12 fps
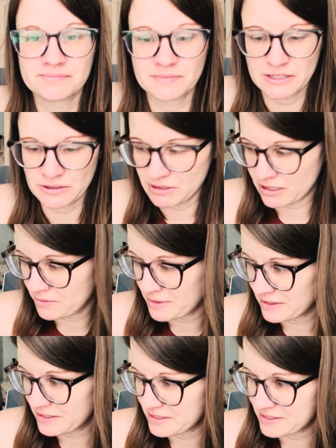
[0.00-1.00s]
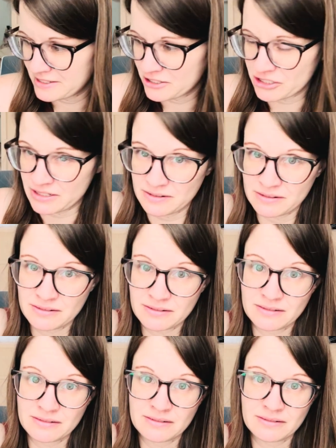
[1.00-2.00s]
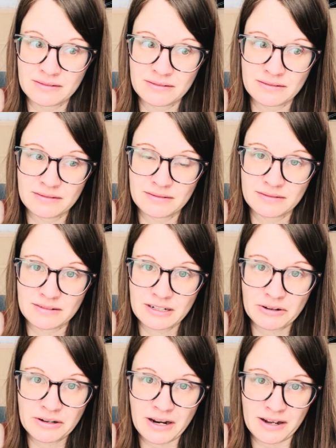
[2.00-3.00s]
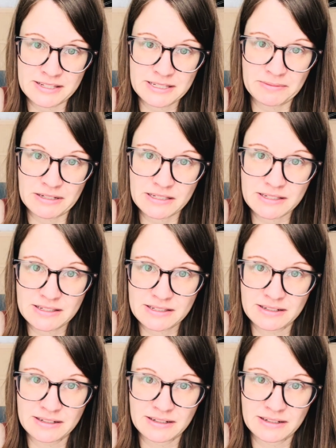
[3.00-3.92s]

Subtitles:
So we all made the decision, go on hospice.